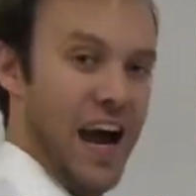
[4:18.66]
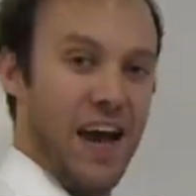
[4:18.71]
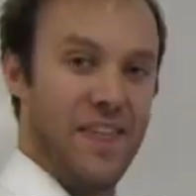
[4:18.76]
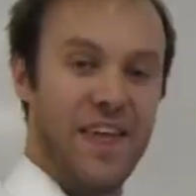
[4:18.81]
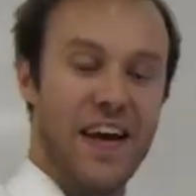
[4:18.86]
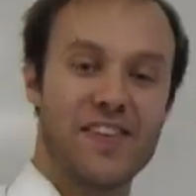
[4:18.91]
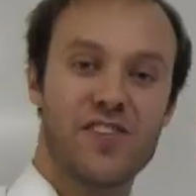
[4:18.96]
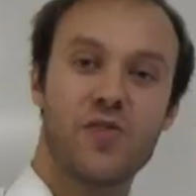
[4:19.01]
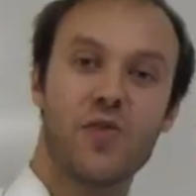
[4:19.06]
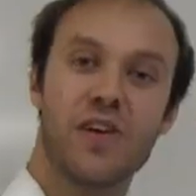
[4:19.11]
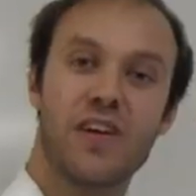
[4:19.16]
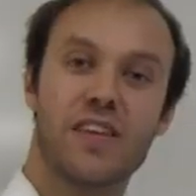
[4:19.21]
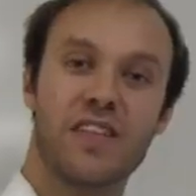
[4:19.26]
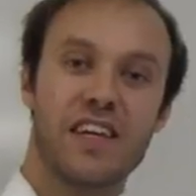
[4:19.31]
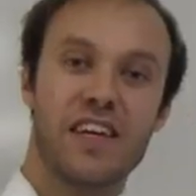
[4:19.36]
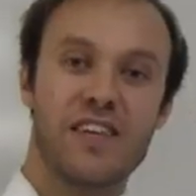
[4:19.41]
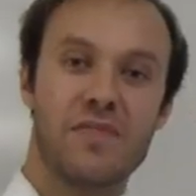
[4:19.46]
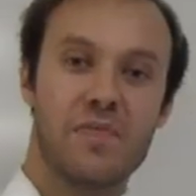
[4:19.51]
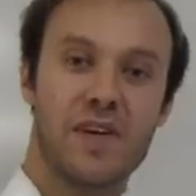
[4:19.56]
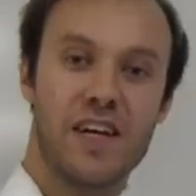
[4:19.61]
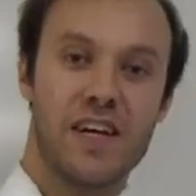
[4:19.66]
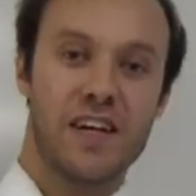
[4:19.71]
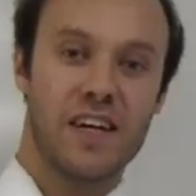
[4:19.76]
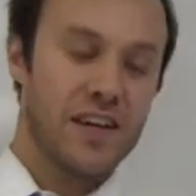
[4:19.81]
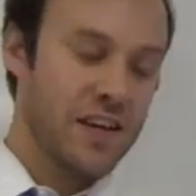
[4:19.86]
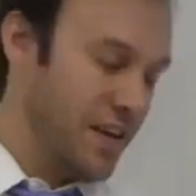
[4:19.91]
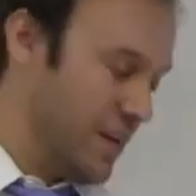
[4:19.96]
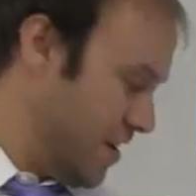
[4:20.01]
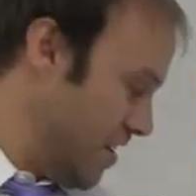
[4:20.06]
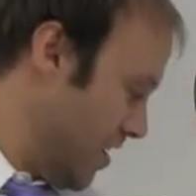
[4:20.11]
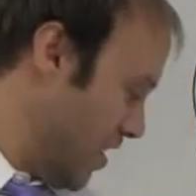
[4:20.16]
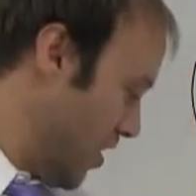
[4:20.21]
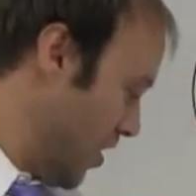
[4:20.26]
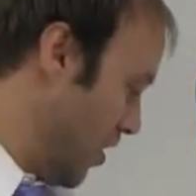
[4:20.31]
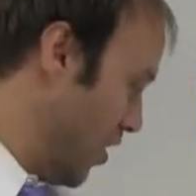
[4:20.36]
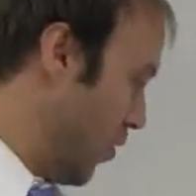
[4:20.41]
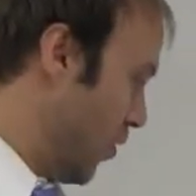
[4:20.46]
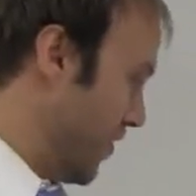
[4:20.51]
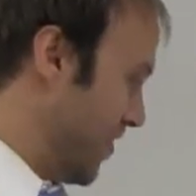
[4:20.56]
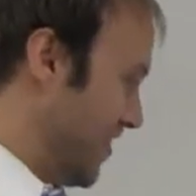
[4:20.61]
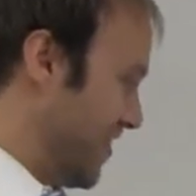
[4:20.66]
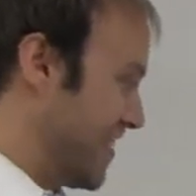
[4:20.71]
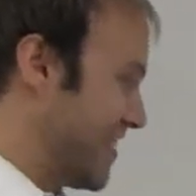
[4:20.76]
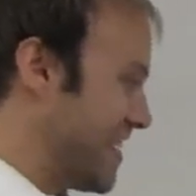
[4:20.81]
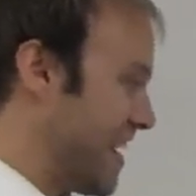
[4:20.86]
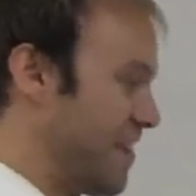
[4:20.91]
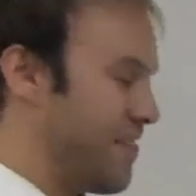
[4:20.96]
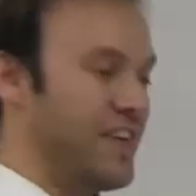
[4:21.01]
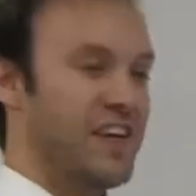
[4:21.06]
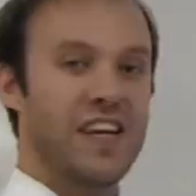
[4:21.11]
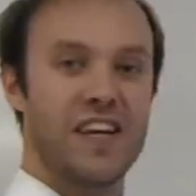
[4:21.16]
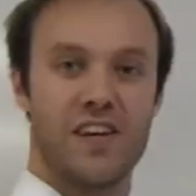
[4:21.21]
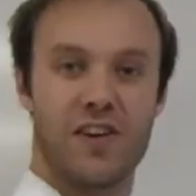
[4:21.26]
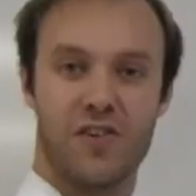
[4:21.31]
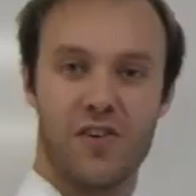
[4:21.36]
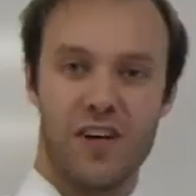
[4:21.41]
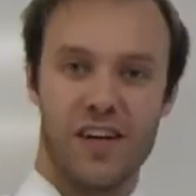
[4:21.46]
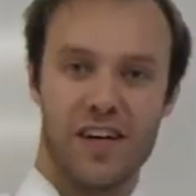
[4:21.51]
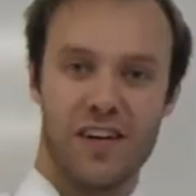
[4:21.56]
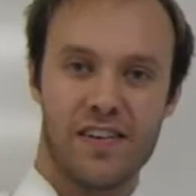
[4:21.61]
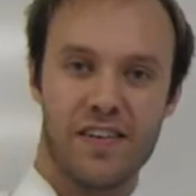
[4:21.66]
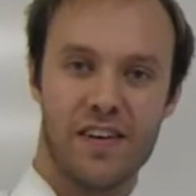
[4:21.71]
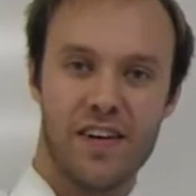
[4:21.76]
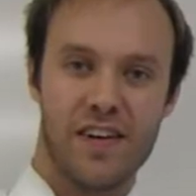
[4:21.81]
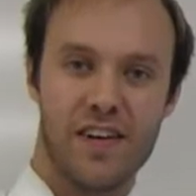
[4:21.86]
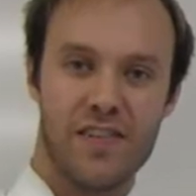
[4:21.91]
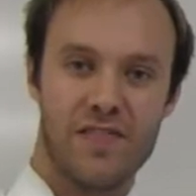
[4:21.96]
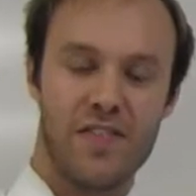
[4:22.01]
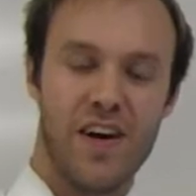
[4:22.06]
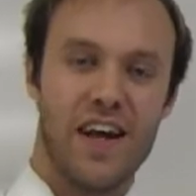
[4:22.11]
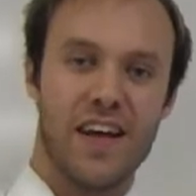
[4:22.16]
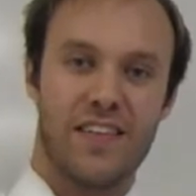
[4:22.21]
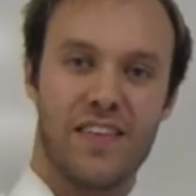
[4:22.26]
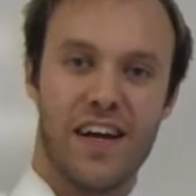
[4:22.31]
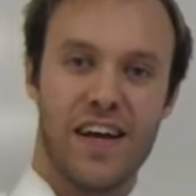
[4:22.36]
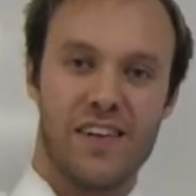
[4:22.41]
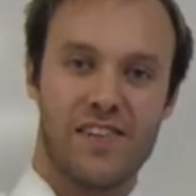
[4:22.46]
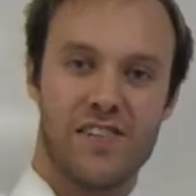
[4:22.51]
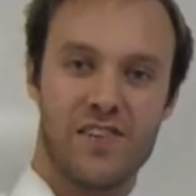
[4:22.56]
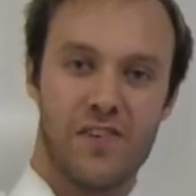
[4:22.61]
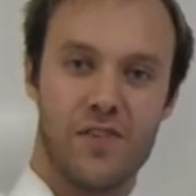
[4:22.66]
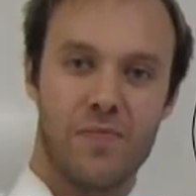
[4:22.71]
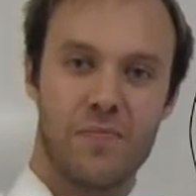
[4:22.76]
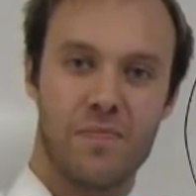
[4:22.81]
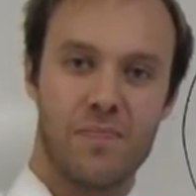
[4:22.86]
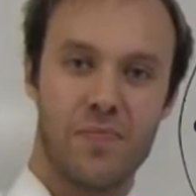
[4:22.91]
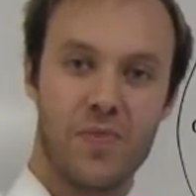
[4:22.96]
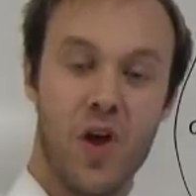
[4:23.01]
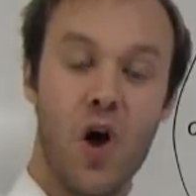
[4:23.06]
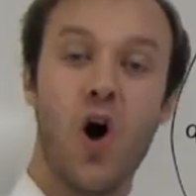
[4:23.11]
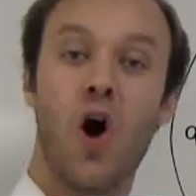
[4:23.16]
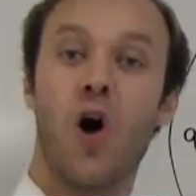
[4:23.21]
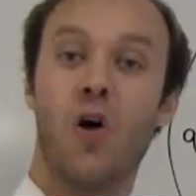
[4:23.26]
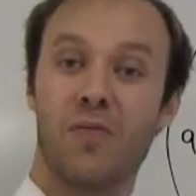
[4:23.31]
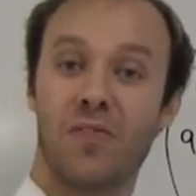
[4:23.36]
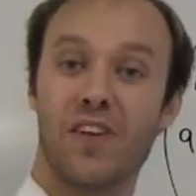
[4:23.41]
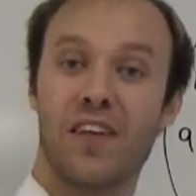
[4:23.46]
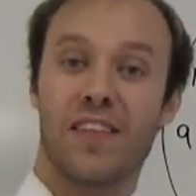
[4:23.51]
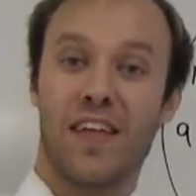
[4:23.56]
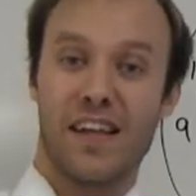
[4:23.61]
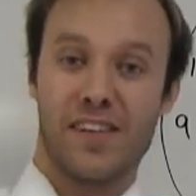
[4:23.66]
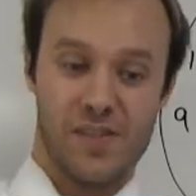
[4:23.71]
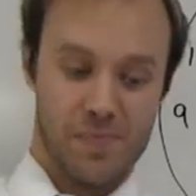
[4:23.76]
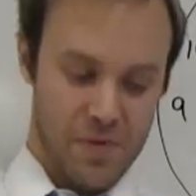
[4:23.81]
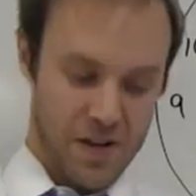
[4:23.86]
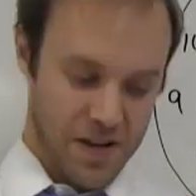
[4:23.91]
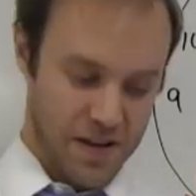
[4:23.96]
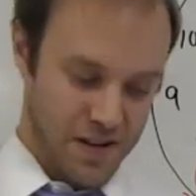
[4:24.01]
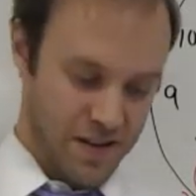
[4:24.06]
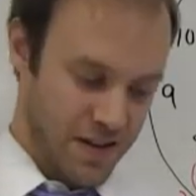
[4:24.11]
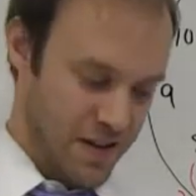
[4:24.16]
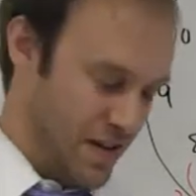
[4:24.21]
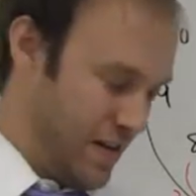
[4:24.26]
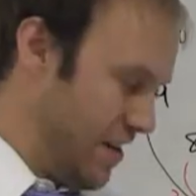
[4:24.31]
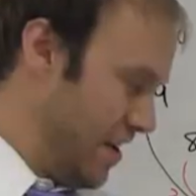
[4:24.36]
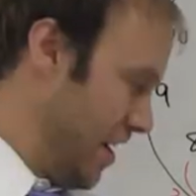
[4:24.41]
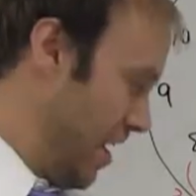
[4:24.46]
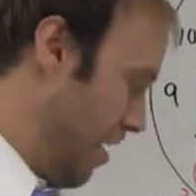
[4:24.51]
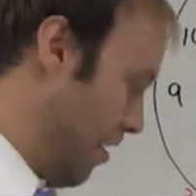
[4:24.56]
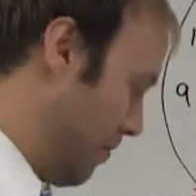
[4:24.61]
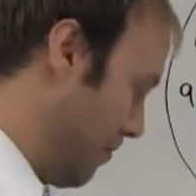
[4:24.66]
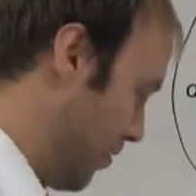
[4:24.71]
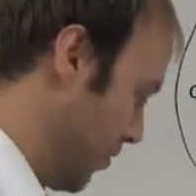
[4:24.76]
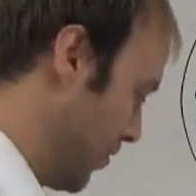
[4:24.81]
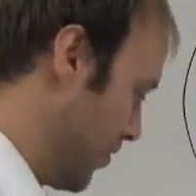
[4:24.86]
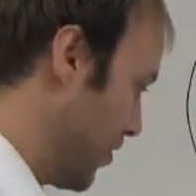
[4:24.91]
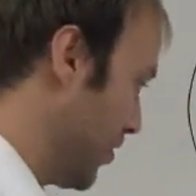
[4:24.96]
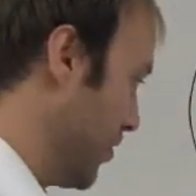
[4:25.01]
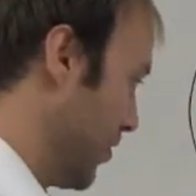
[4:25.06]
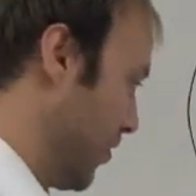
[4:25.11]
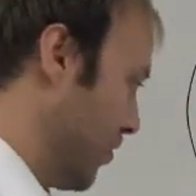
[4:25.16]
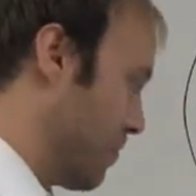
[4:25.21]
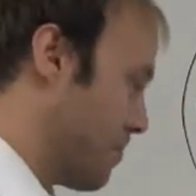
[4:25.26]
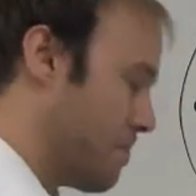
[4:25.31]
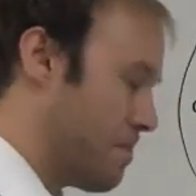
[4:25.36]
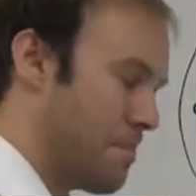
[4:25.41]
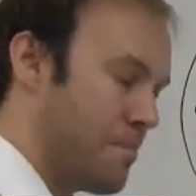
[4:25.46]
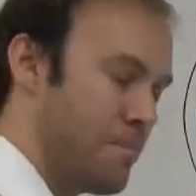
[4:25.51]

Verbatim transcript: And that's going to leave me with a 70 degree final answer. Hopefully that's been helpful to you.